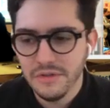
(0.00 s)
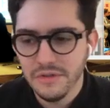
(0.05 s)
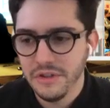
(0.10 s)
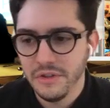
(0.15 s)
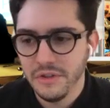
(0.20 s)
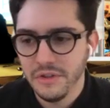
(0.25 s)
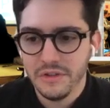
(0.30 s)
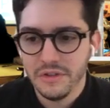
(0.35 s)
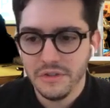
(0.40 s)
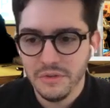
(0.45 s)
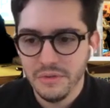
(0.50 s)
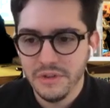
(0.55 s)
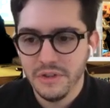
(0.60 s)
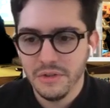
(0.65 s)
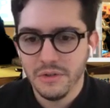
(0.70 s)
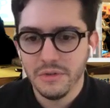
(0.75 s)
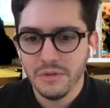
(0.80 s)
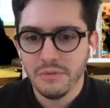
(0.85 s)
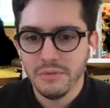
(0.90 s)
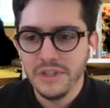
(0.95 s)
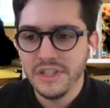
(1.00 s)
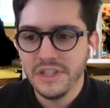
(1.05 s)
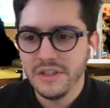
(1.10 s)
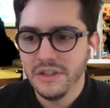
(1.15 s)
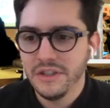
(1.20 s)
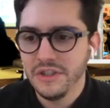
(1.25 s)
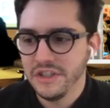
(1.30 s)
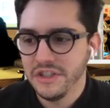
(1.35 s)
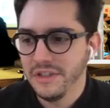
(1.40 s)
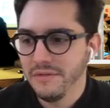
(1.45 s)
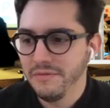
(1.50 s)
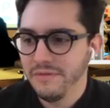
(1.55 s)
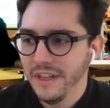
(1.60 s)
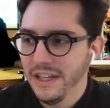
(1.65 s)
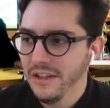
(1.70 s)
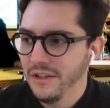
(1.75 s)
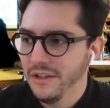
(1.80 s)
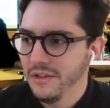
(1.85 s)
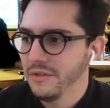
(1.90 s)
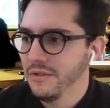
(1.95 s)
You know, they're doing their own research. The
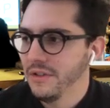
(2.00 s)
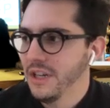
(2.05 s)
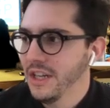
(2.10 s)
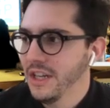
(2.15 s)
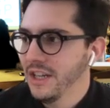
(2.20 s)
fellow